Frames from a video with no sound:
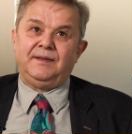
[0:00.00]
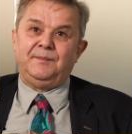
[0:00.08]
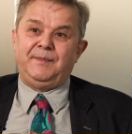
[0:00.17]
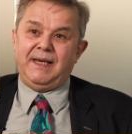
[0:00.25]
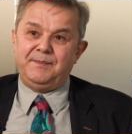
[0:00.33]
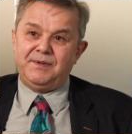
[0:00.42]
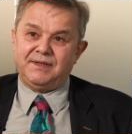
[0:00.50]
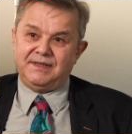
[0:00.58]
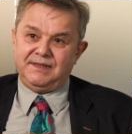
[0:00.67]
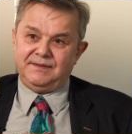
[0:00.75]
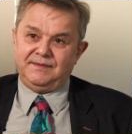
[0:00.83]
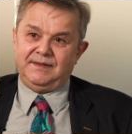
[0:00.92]

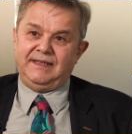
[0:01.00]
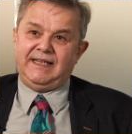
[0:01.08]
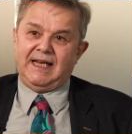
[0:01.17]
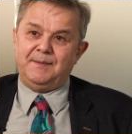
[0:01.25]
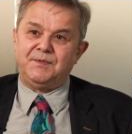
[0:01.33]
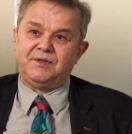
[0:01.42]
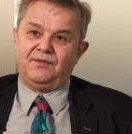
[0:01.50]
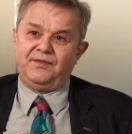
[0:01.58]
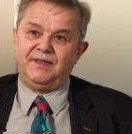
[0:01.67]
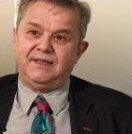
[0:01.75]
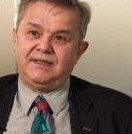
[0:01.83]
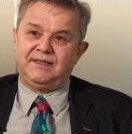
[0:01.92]
papers in terms of
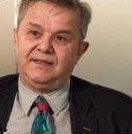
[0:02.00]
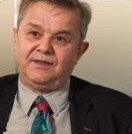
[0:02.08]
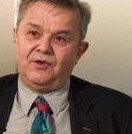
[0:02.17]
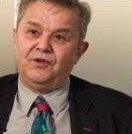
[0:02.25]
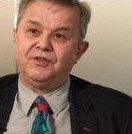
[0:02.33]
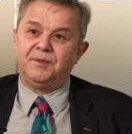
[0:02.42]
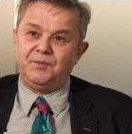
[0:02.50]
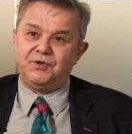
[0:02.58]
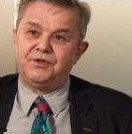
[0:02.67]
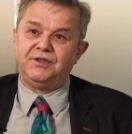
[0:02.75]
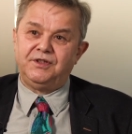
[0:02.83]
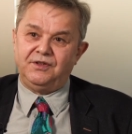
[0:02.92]
its
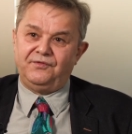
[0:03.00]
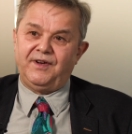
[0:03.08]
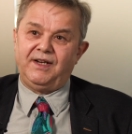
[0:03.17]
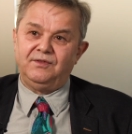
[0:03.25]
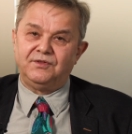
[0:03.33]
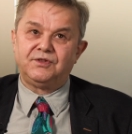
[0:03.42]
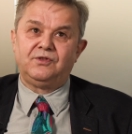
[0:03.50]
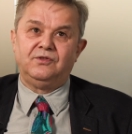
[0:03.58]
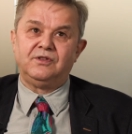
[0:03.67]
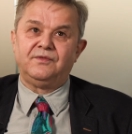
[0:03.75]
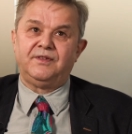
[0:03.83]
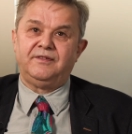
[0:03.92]
contribution to the final
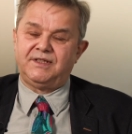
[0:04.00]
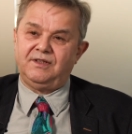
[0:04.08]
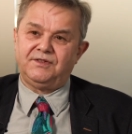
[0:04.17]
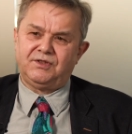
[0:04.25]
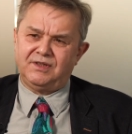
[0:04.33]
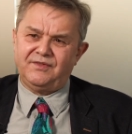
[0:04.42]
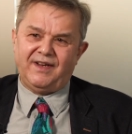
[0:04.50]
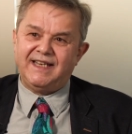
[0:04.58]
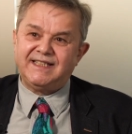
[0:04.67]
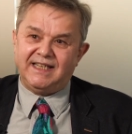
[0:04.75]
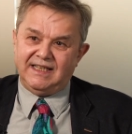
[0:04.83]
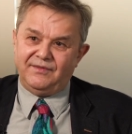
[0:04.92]
score of the results. So it's a very
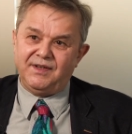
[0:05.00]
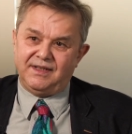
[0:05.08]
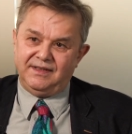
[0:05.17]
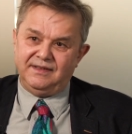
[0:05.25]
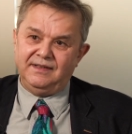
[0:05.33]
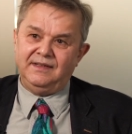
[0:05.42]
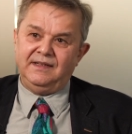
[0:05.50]
significant